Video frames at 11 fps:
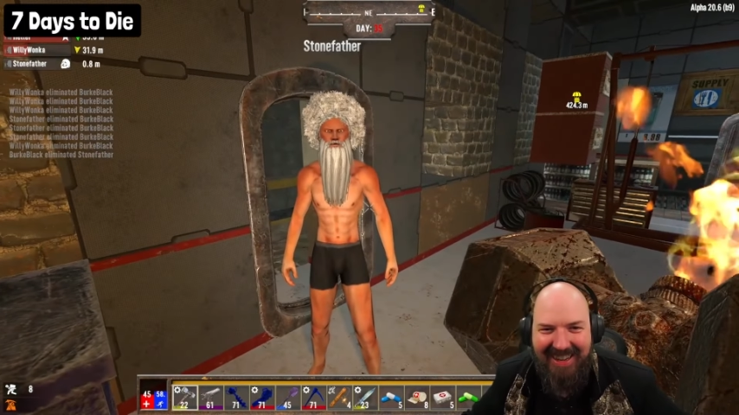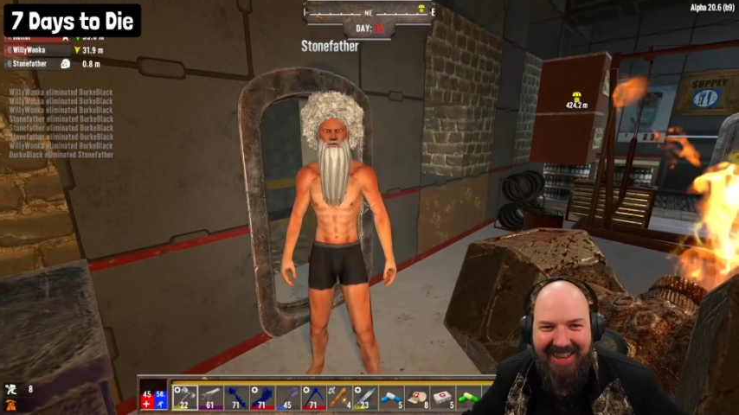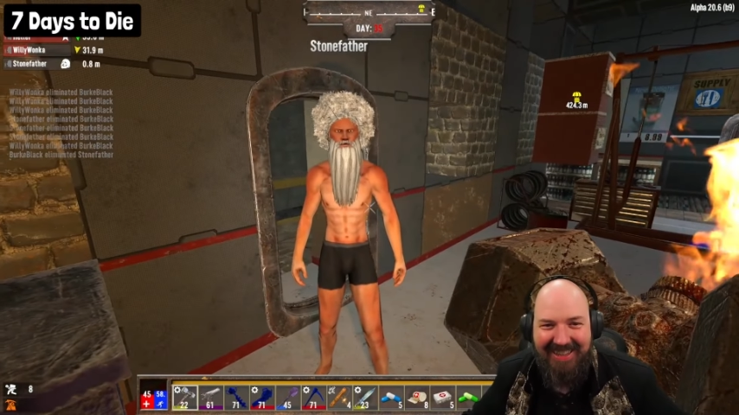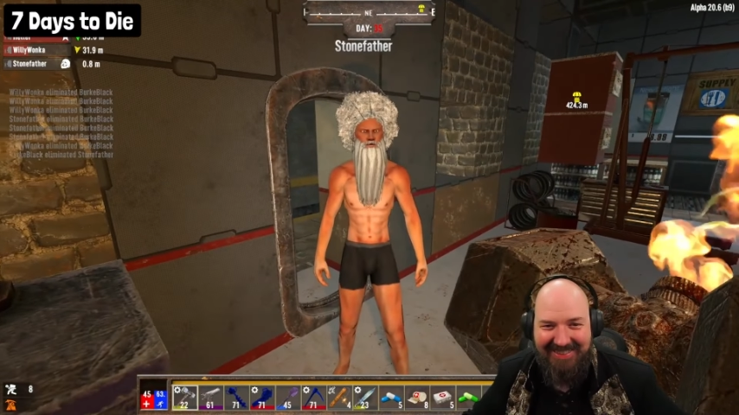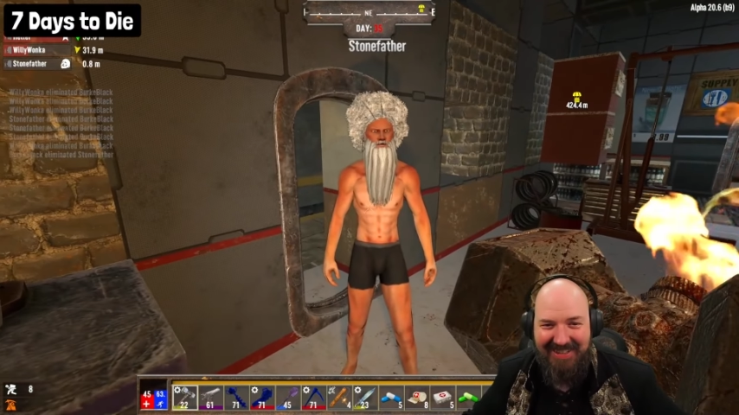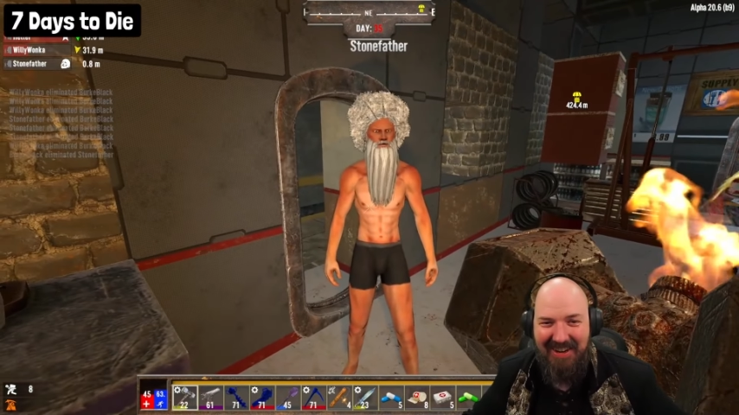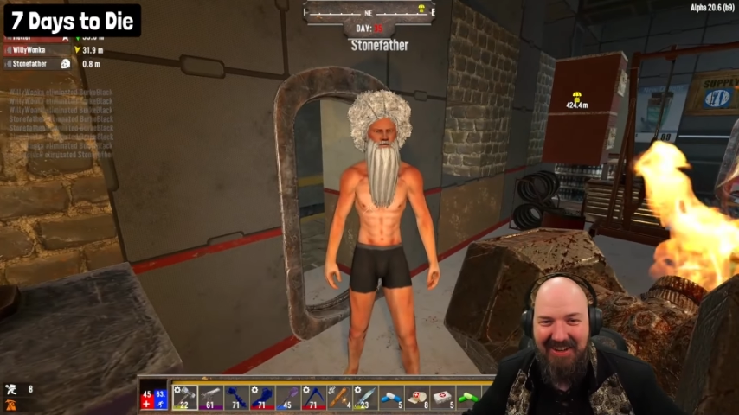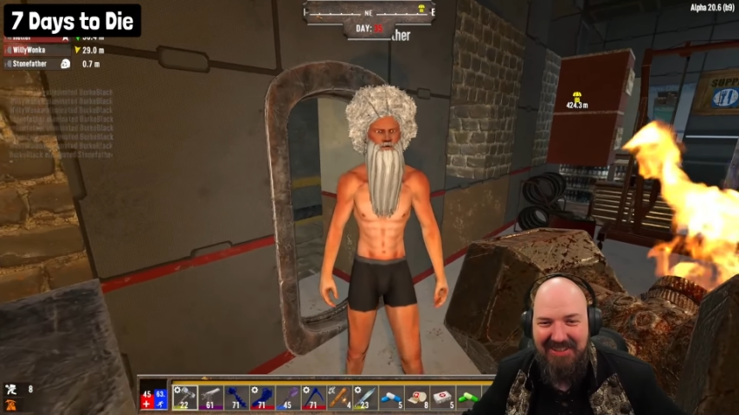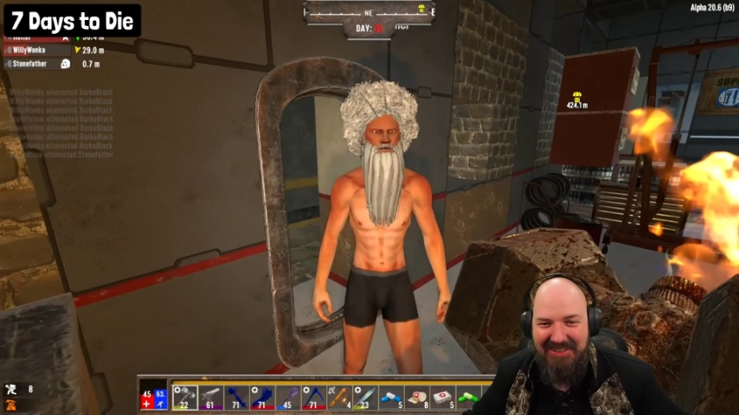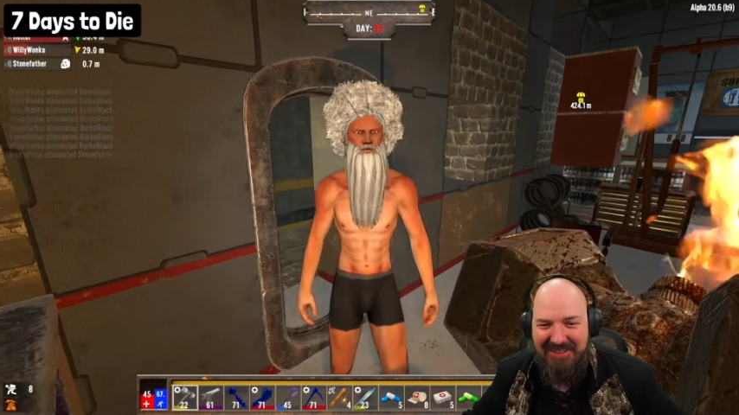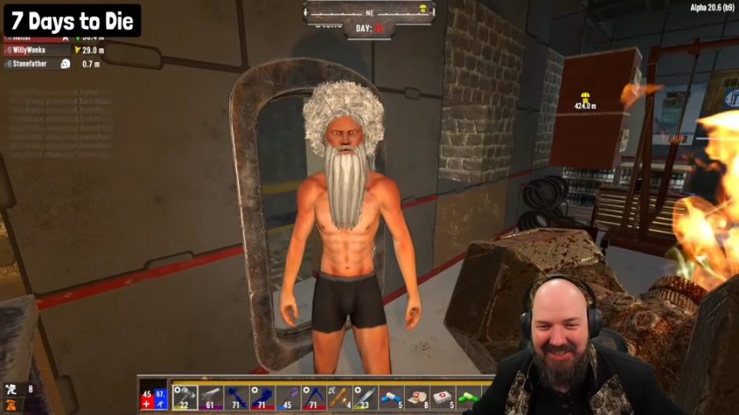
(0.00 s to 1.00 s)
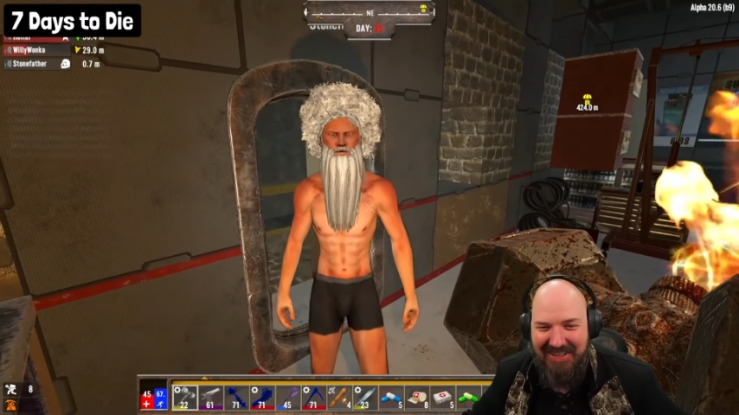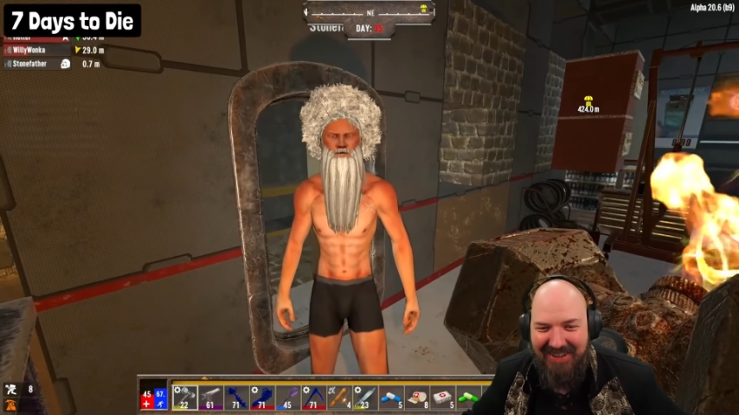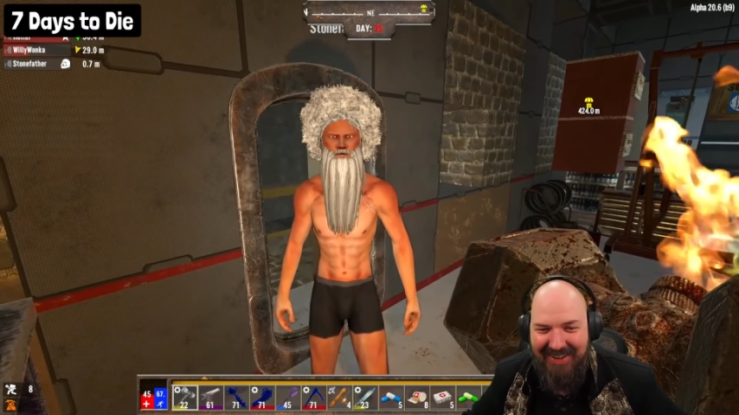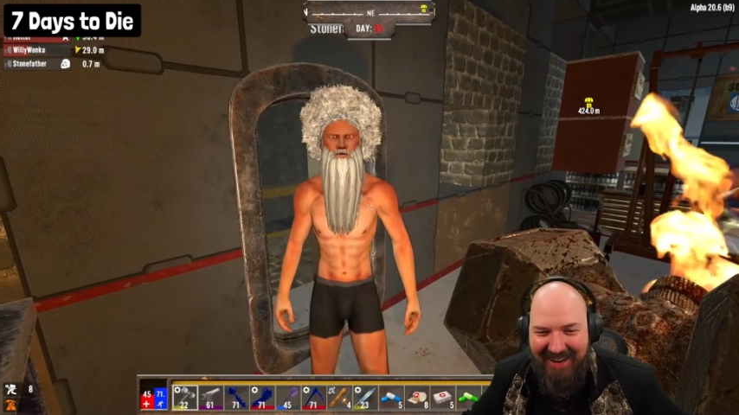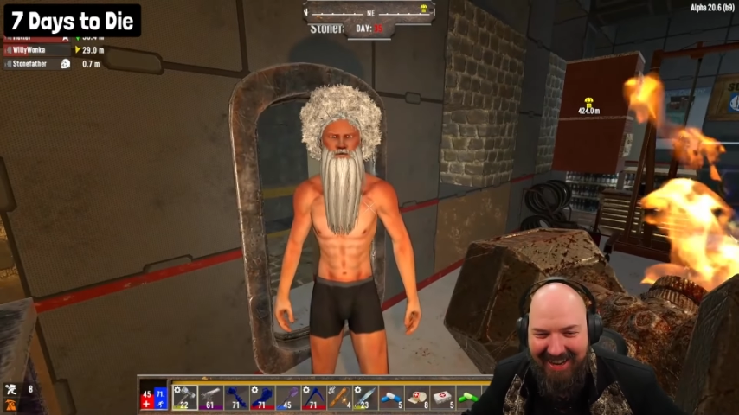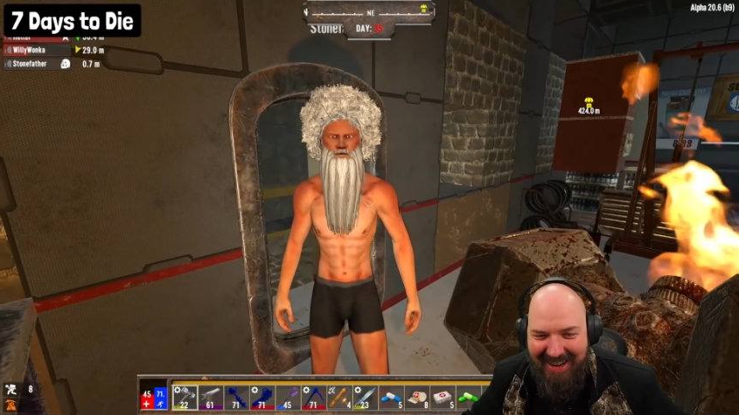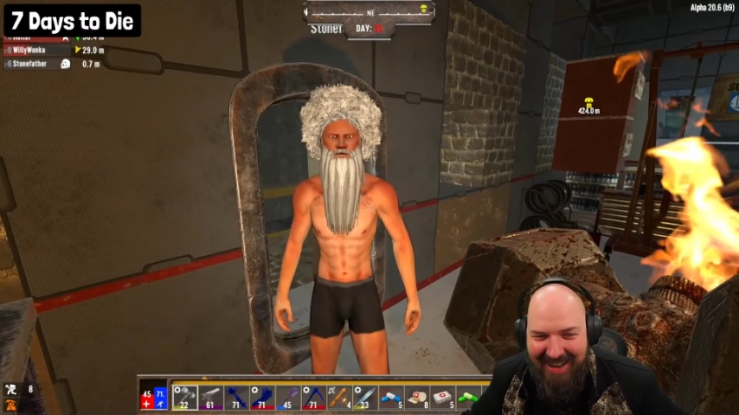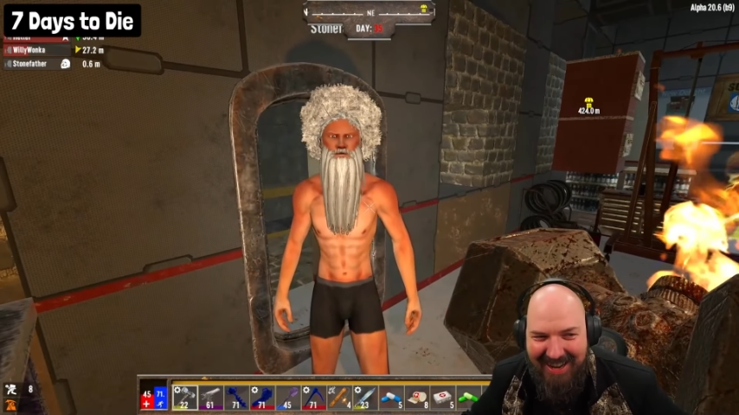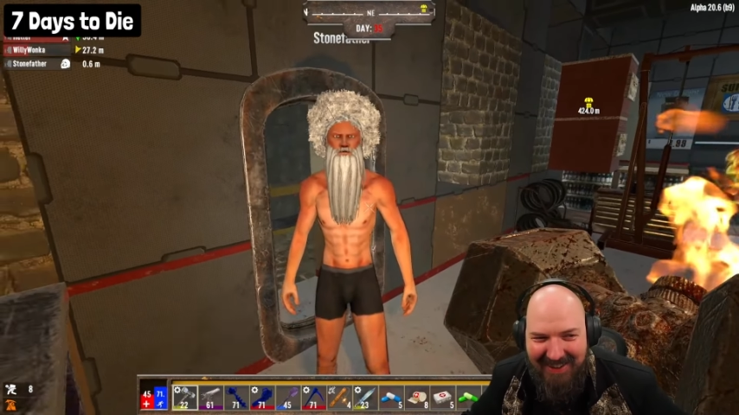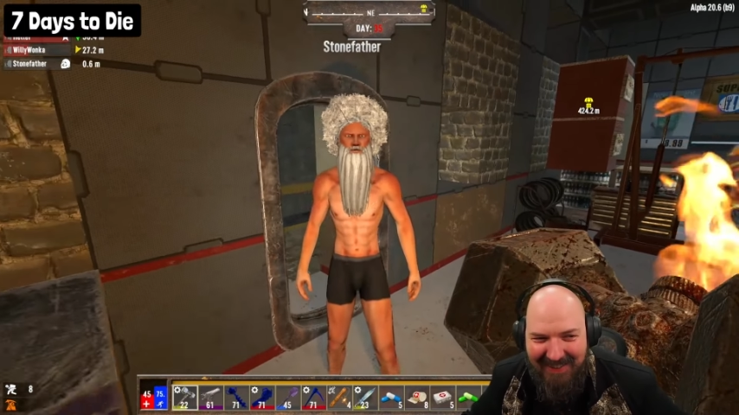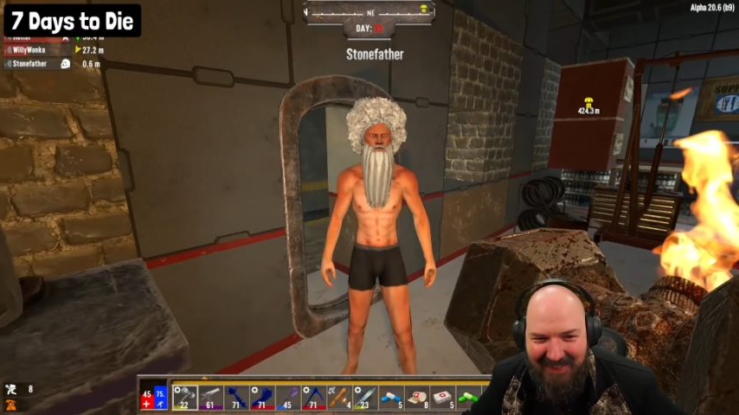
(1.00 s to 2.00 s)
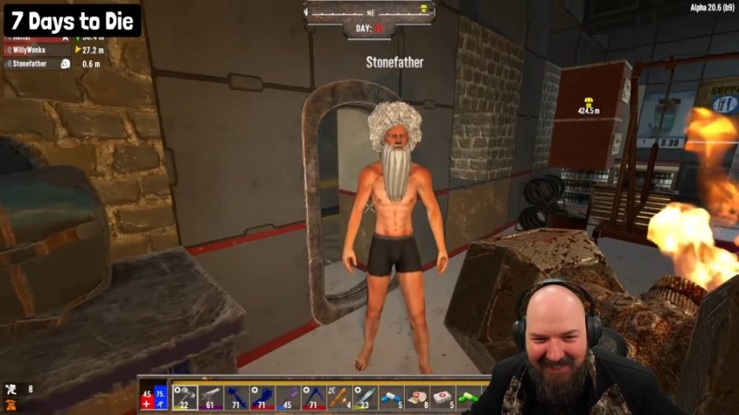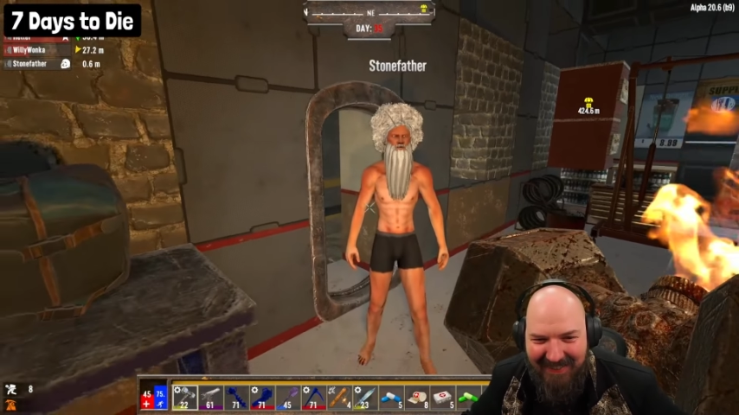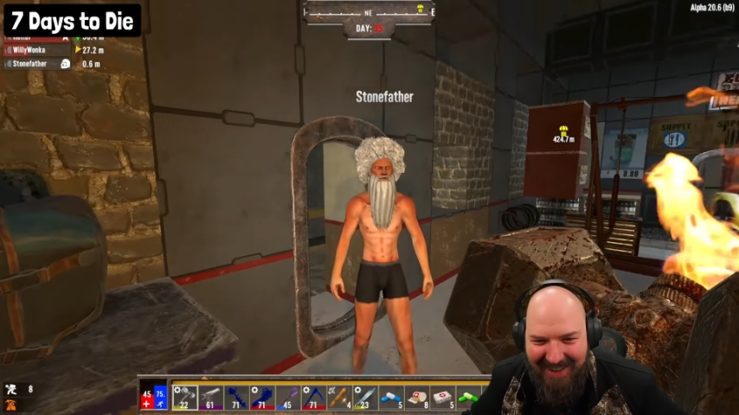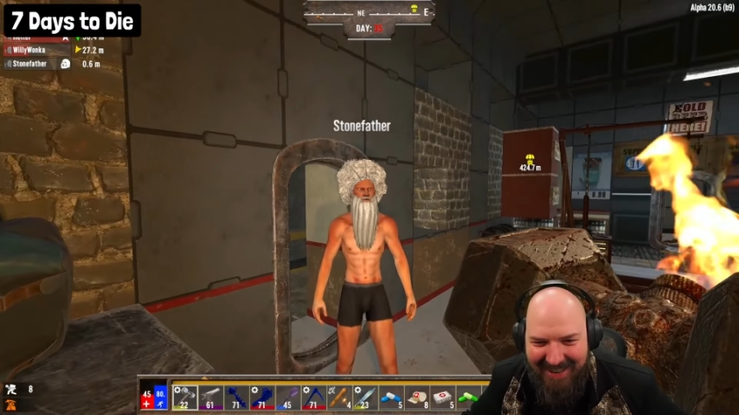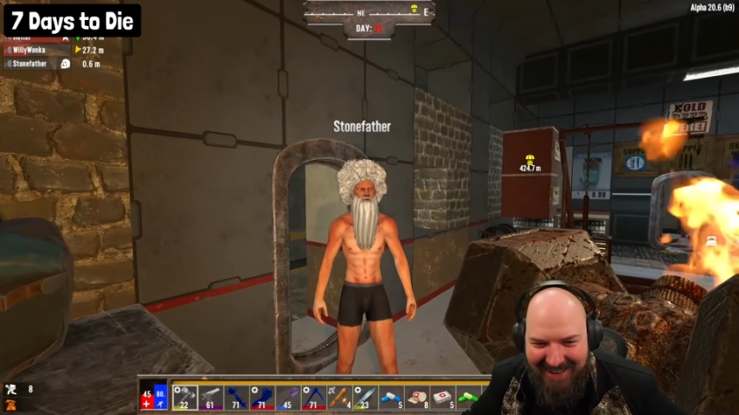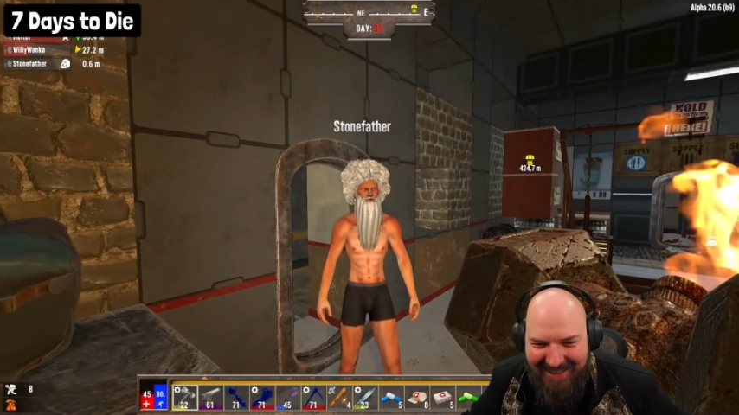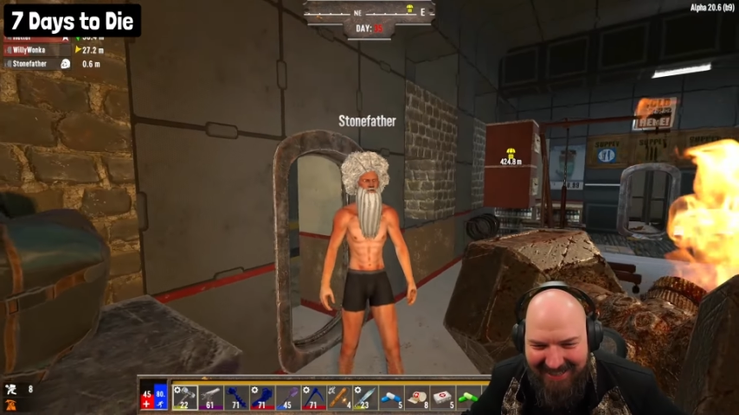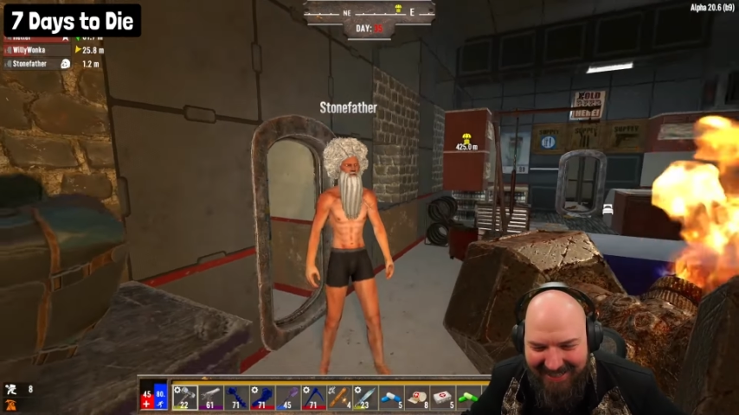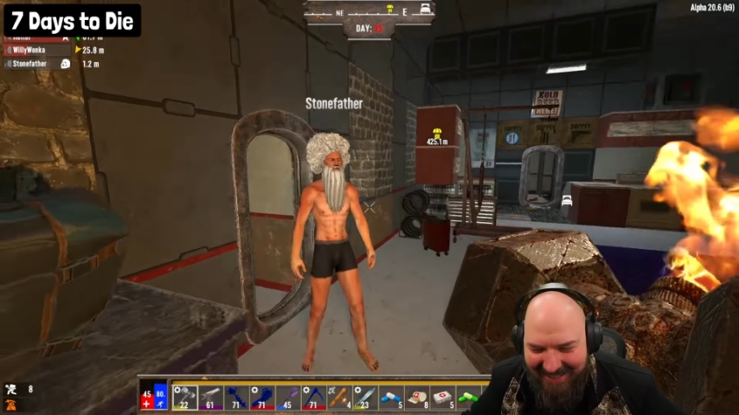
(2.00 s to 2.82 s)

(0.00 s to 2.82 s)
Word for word: I'll turn your hair gray.